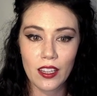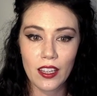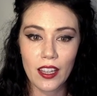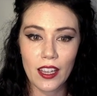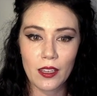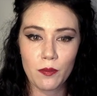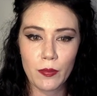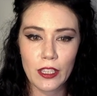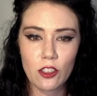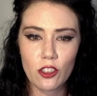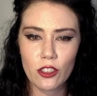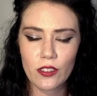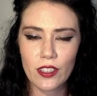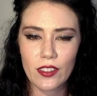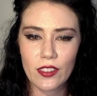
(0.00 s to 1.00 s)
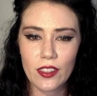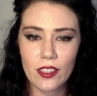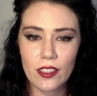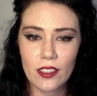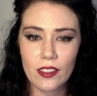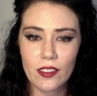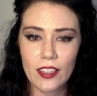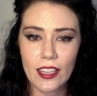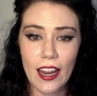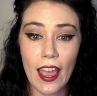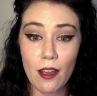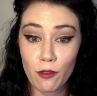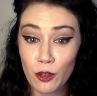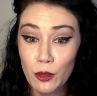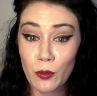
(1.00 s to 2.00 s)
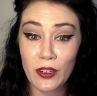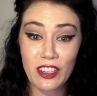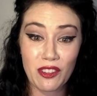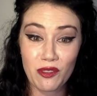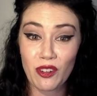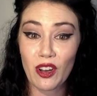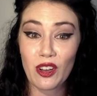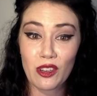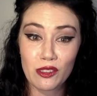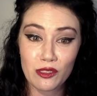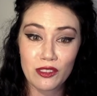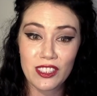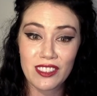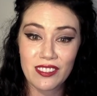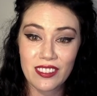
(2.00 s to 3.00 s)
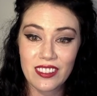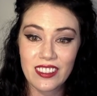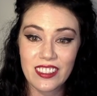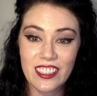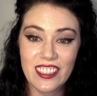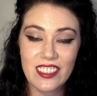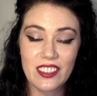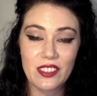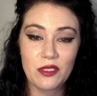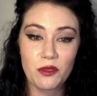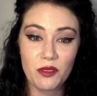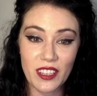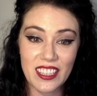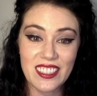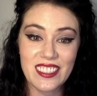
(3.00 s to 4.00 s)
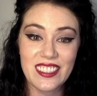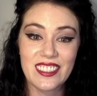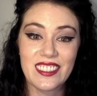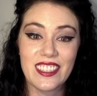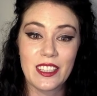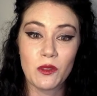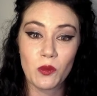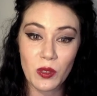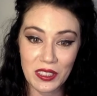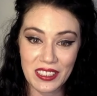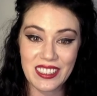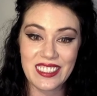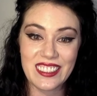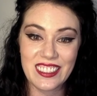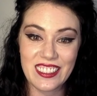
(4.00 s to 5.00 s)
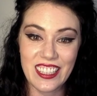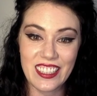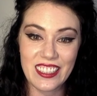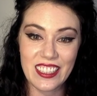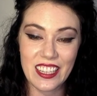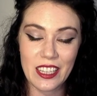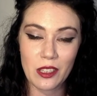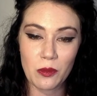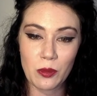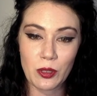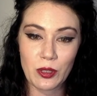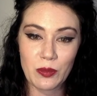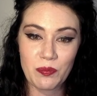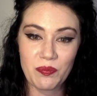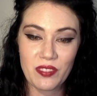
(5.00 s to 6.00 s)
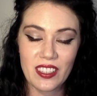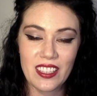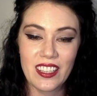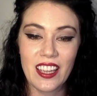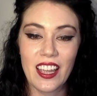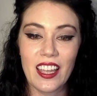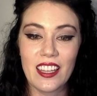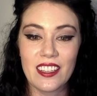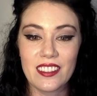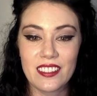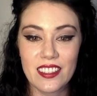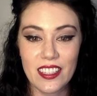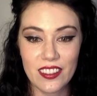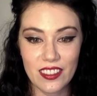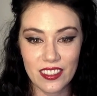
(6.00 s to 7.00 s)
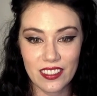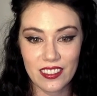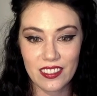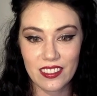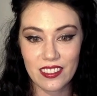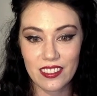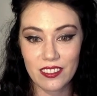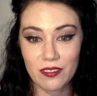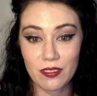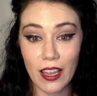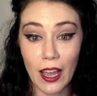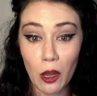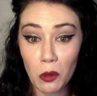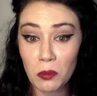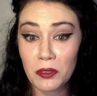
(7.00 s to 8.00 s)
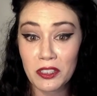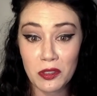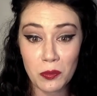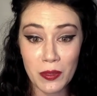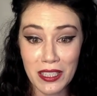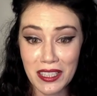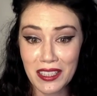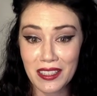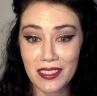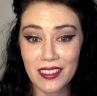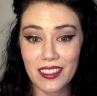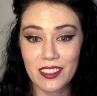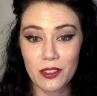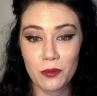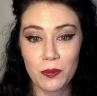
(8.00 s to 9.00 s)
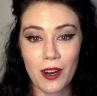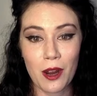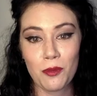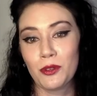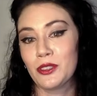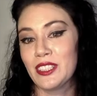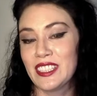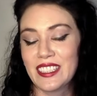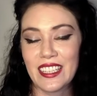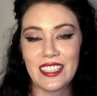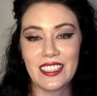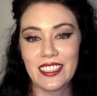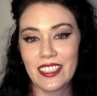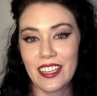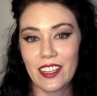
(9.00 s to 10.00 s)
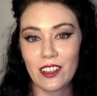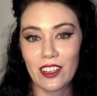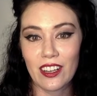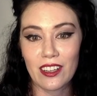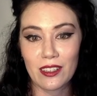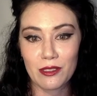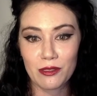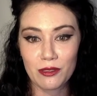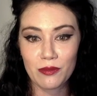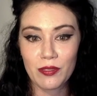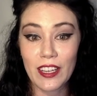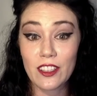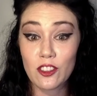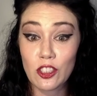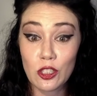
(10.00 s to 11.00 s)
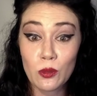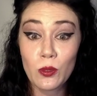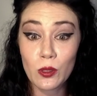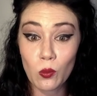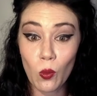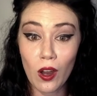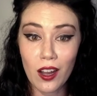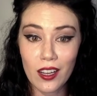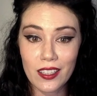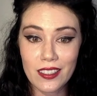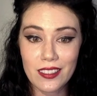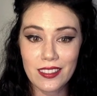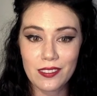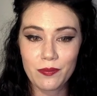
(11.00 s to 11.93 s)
and make sure that everyone involved is fit and willing to take the animal, and that this helpless being is properly taken care of, as you would want.